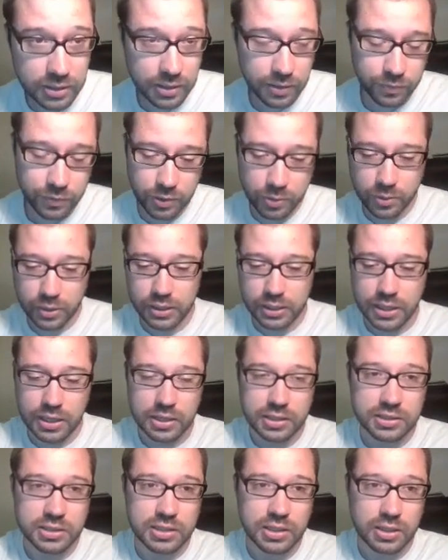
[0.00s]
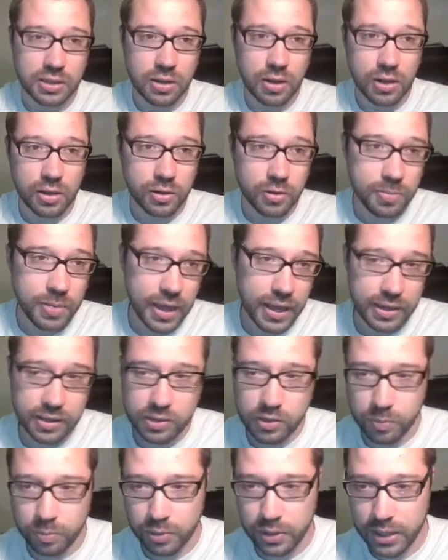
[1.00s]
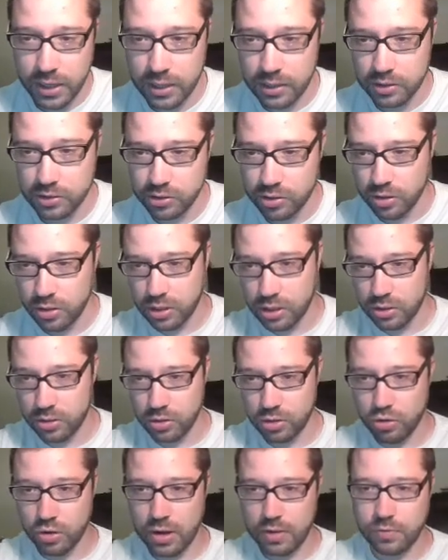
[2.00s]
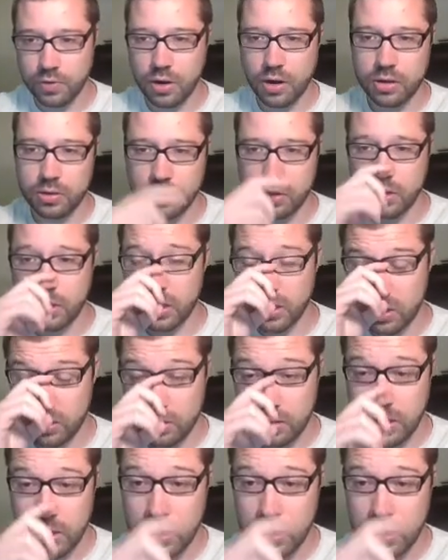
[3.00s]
If you want to get a Sincaller back into play and it's already in your graveyard, you can